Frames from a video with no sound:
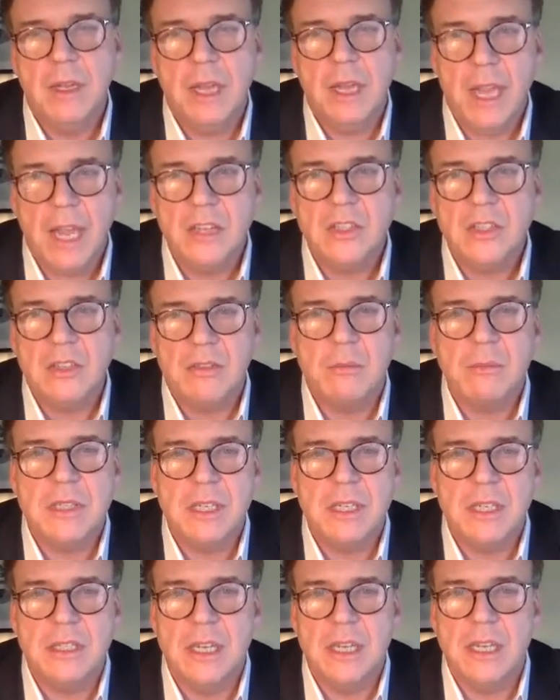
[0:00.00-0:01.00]
Each of them
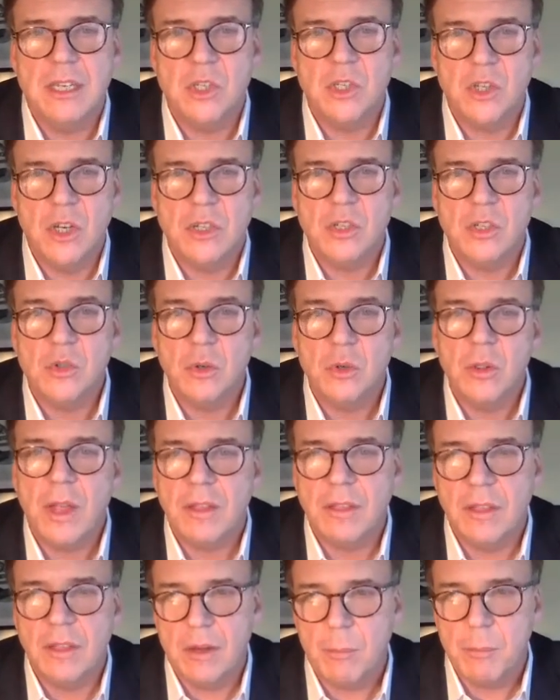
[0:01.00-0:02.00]
sees ESG as truly
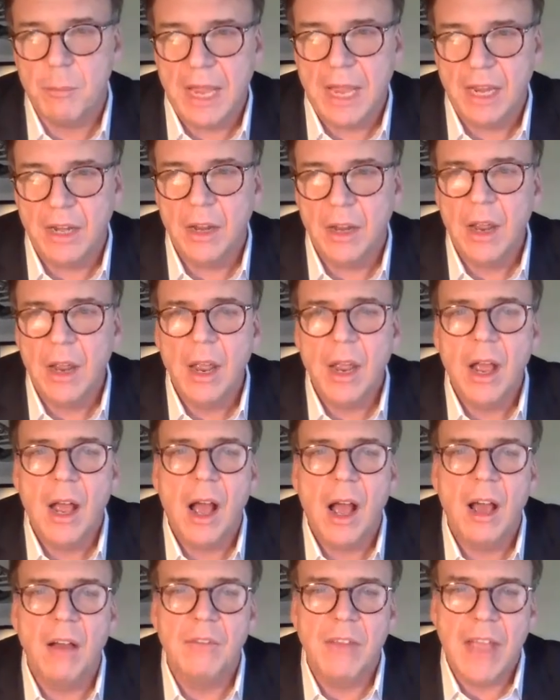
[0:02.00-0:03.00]
the domain
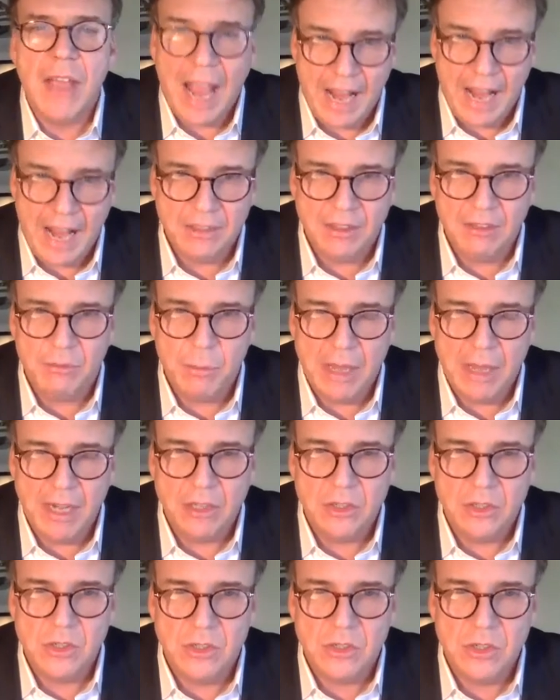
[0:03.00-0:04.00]
of active
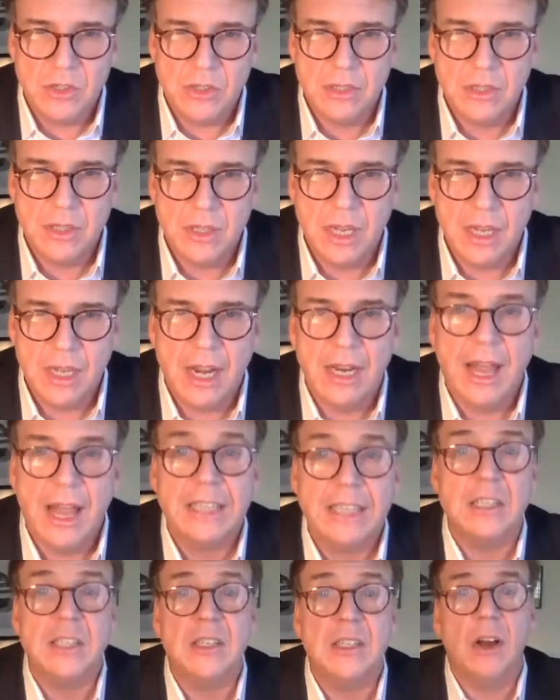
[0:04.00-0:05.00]
managers. And I'd
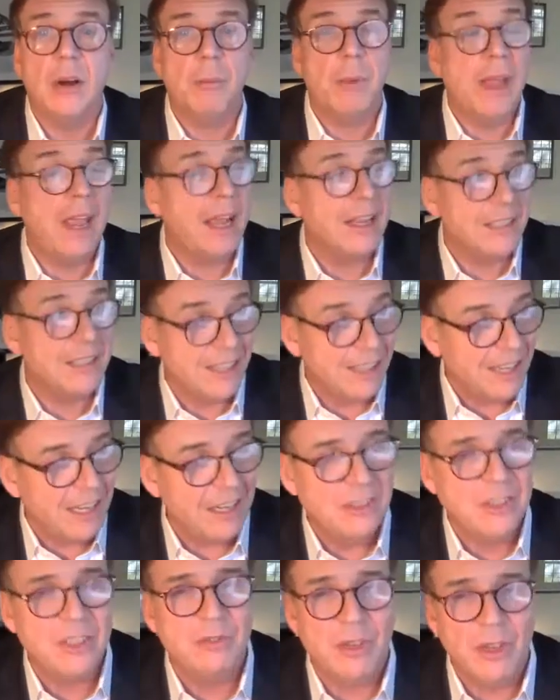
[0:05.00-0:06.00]
like to start by asking
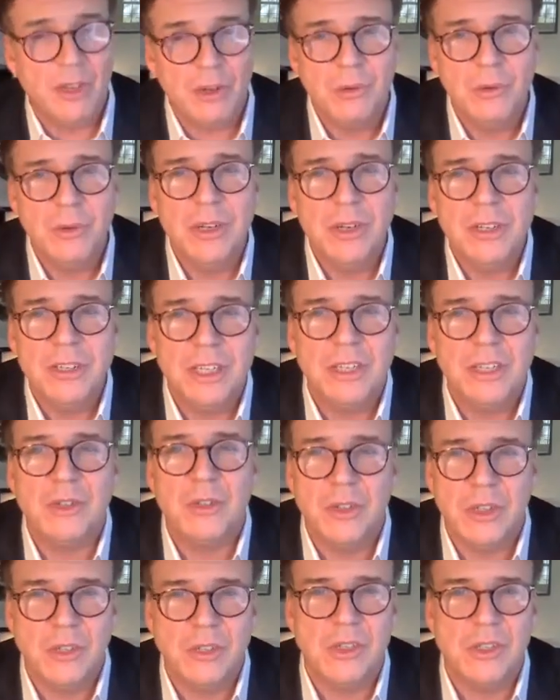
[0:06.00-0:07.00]
each of you to
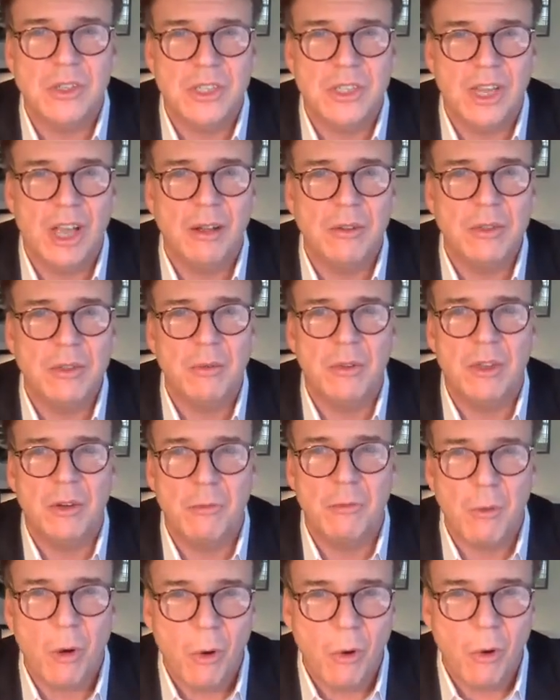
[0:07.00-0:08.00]
introduce yourselves with your
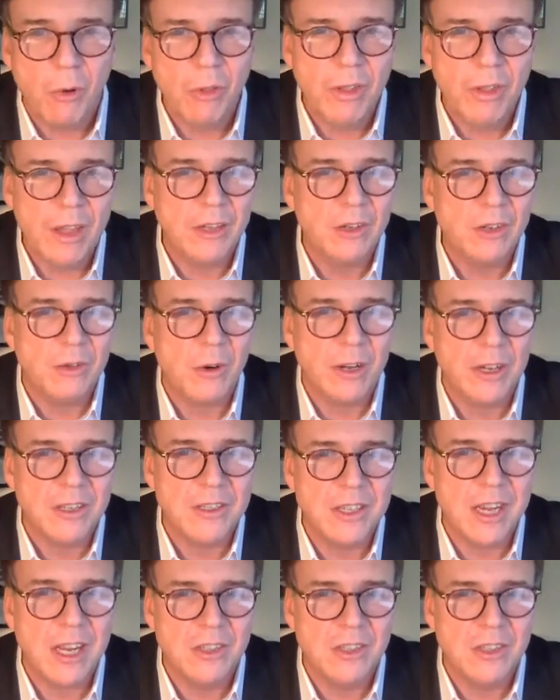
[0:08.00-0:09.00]
role in your
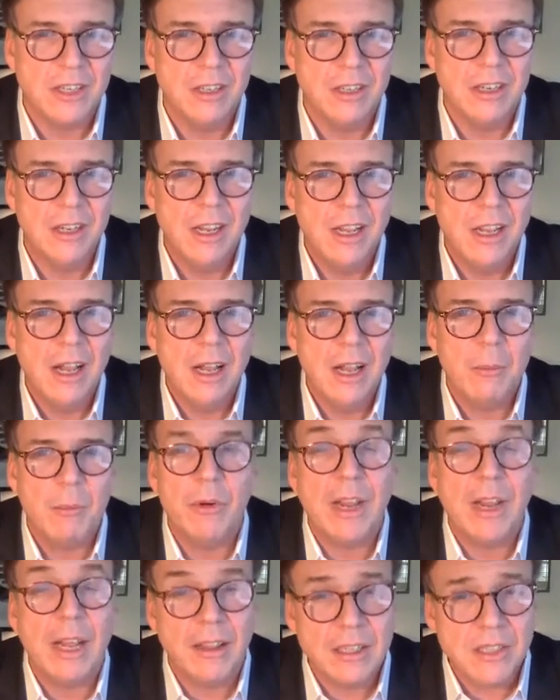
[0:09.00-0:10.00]
organization.
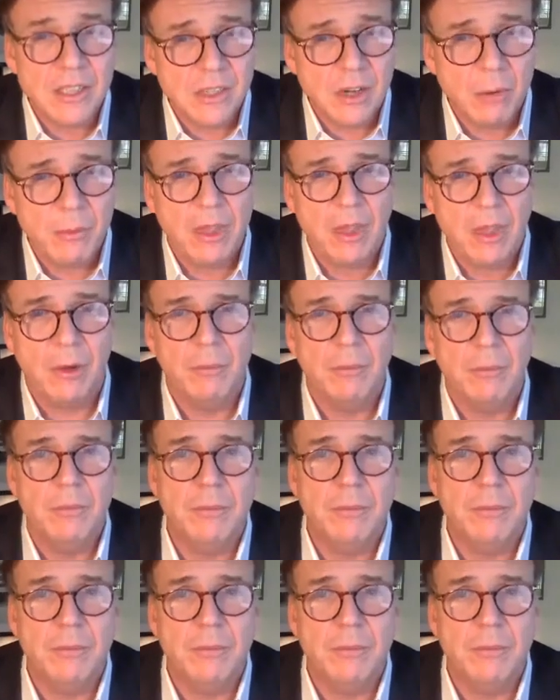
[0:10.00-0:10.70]
Maria, let's start with you.